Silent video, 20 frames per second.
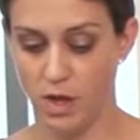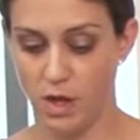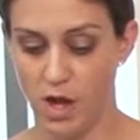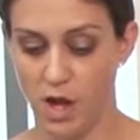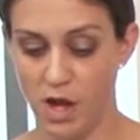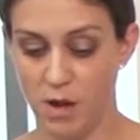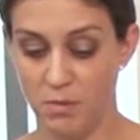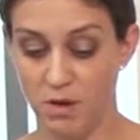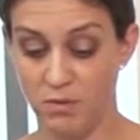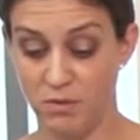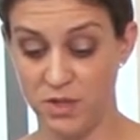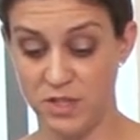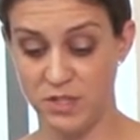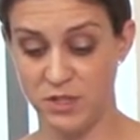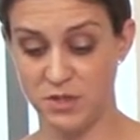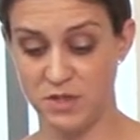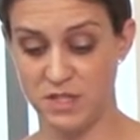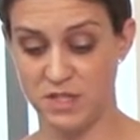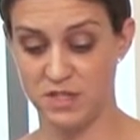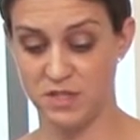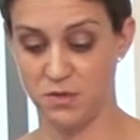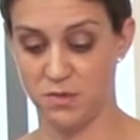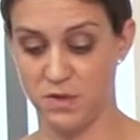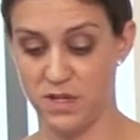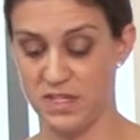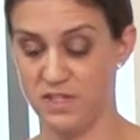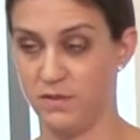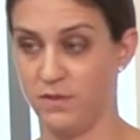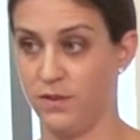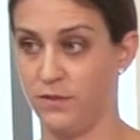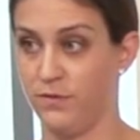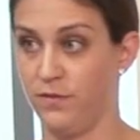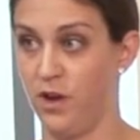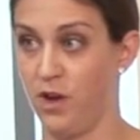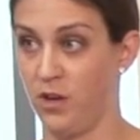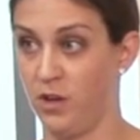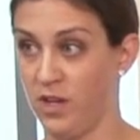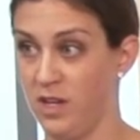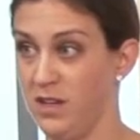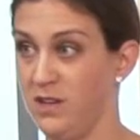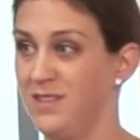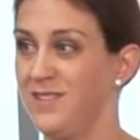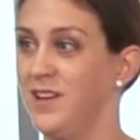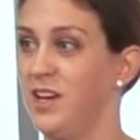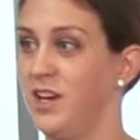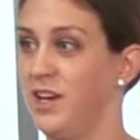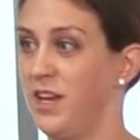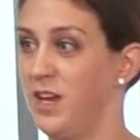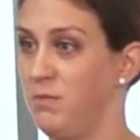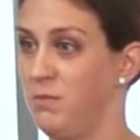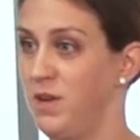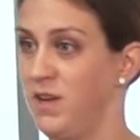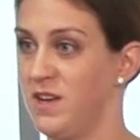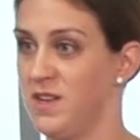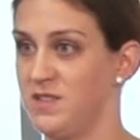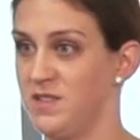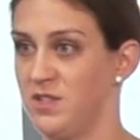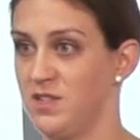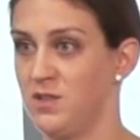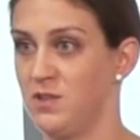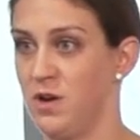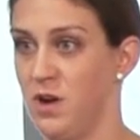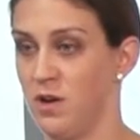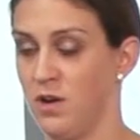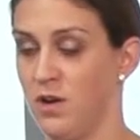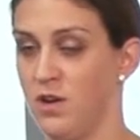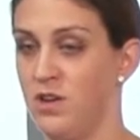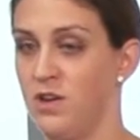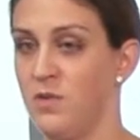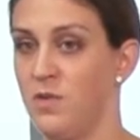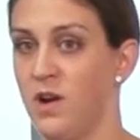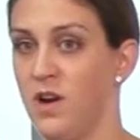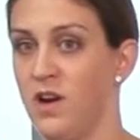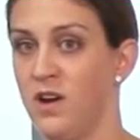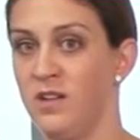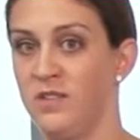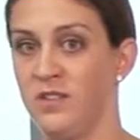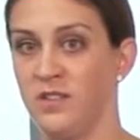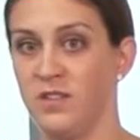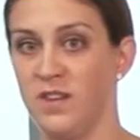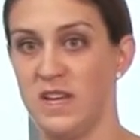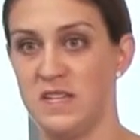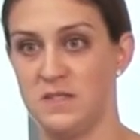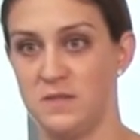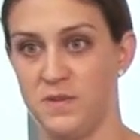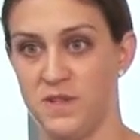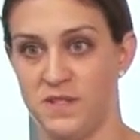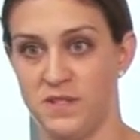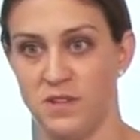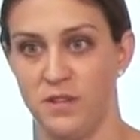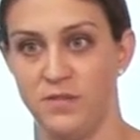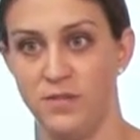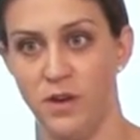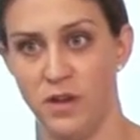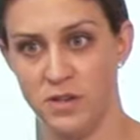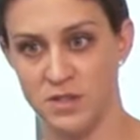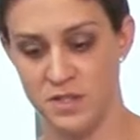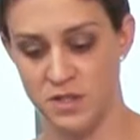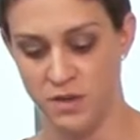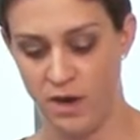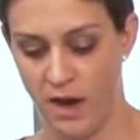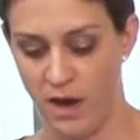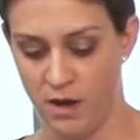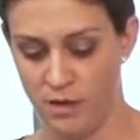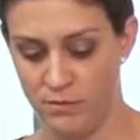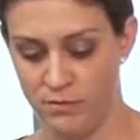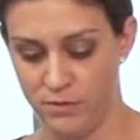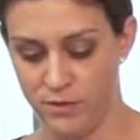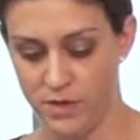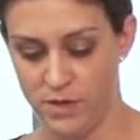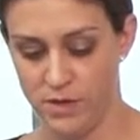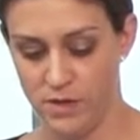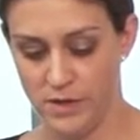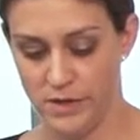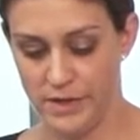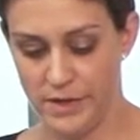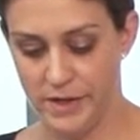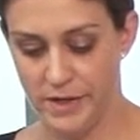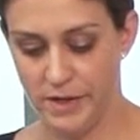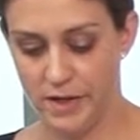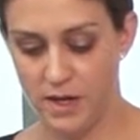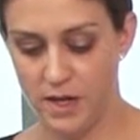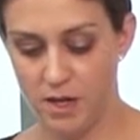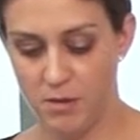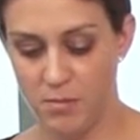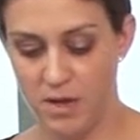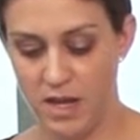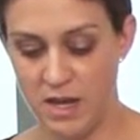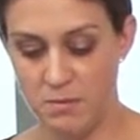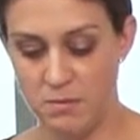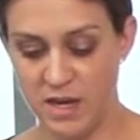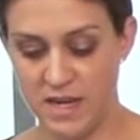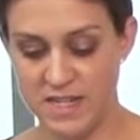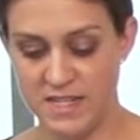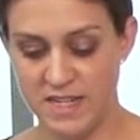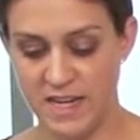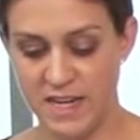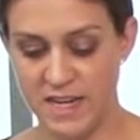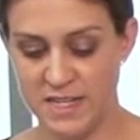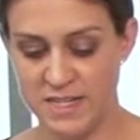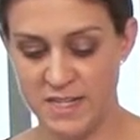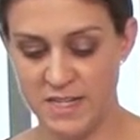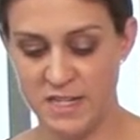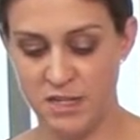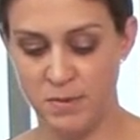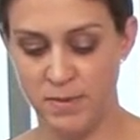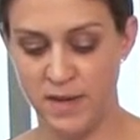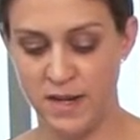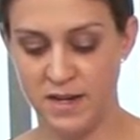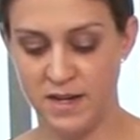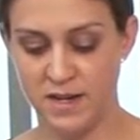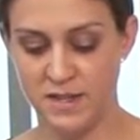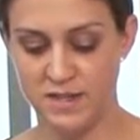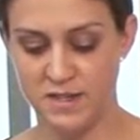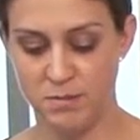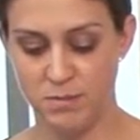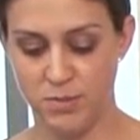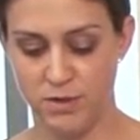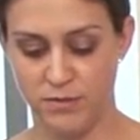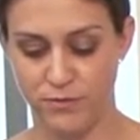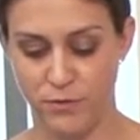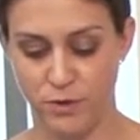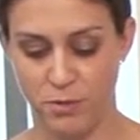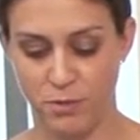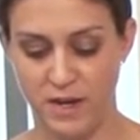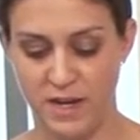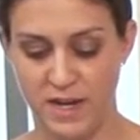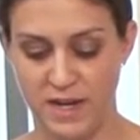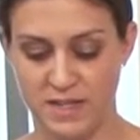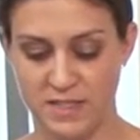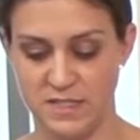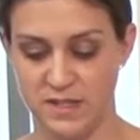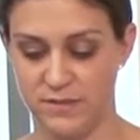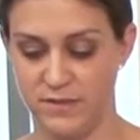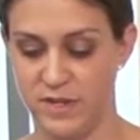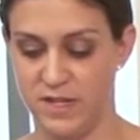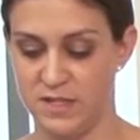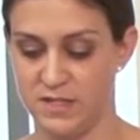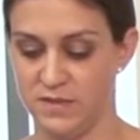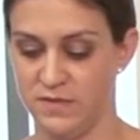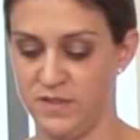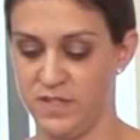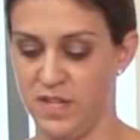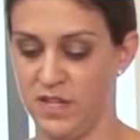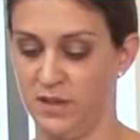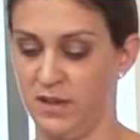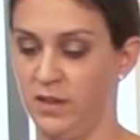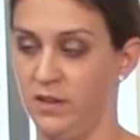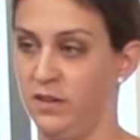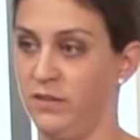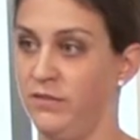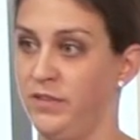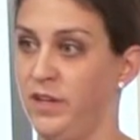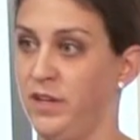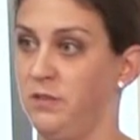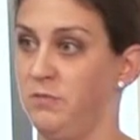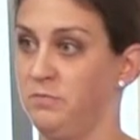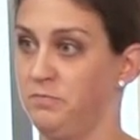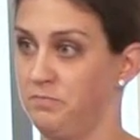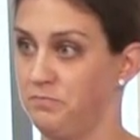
It reduces the risk for falling, again, because the stronger you are, the less risk of falls you have, and maintains independence in performing activities of daily living.